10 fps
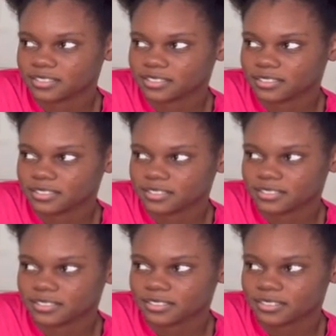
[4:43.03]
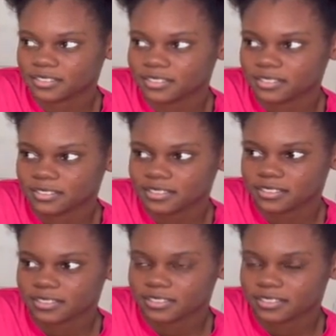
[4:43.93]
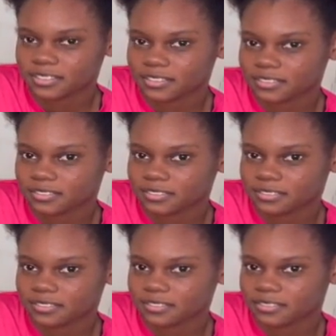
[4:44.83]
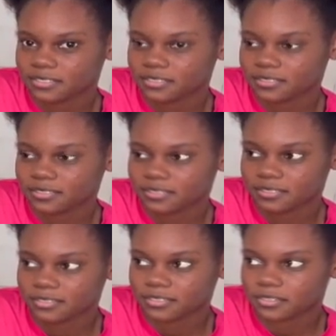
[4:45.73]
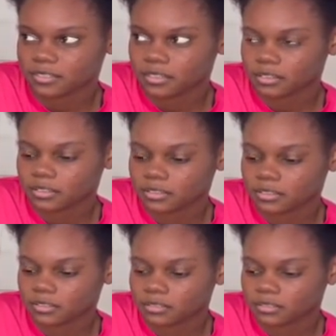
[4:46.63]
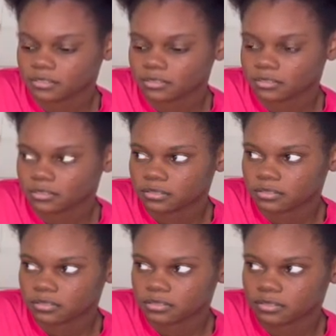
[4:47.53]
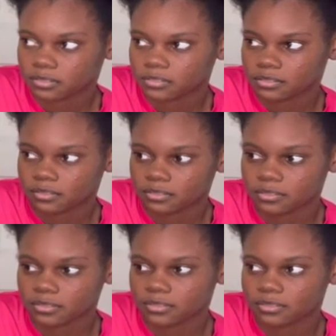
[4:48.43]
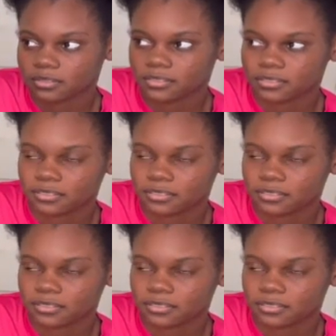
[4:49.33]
(silent)